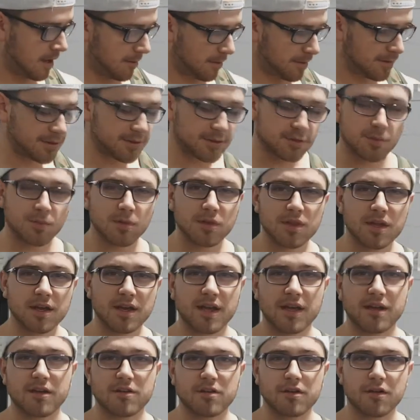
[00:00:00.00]
But there's one
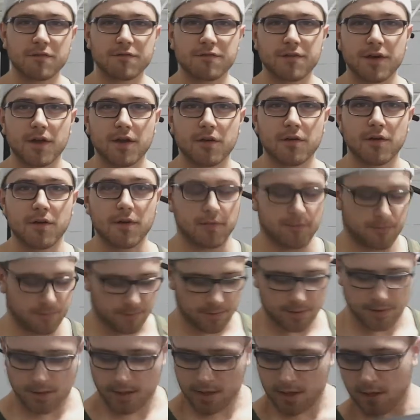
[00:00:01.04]
thing I could not figure out,
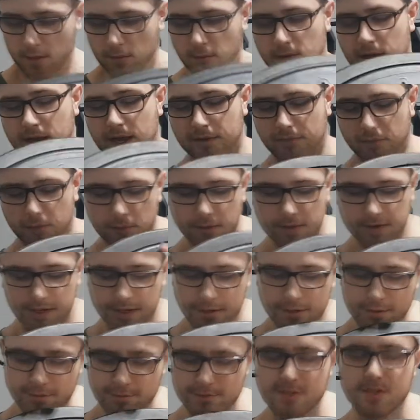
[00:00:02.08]
why everyone
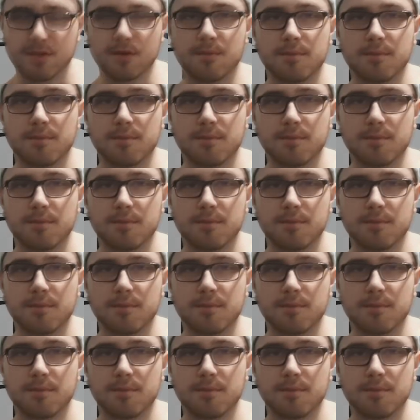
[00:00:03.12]
used